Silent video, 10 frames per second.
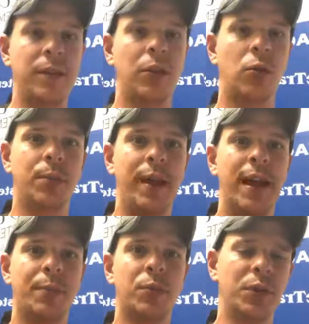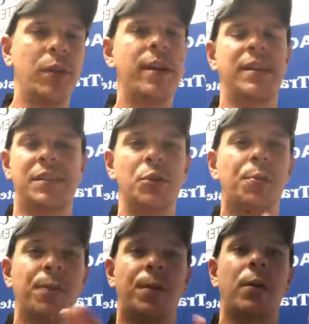of that lower back, but really I still
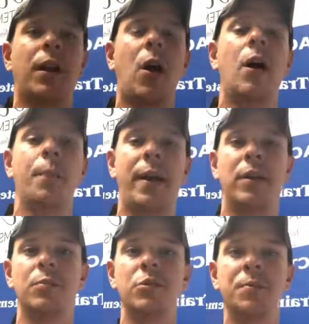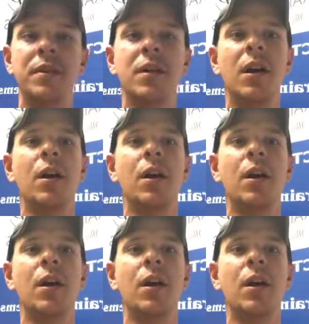prefer a compound movement